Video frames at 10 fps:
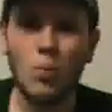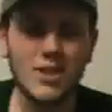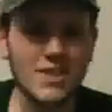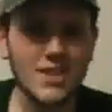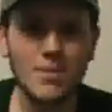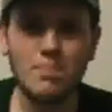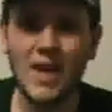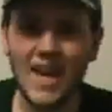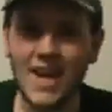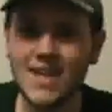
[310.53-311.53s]
What does a
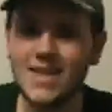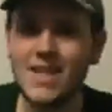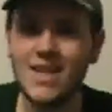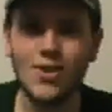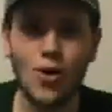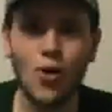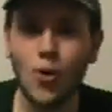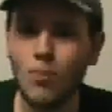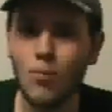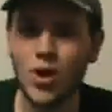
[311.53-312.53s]
pig need
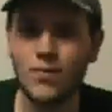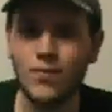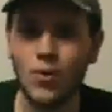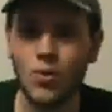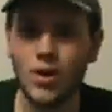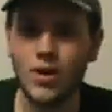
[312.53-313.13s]
homework for?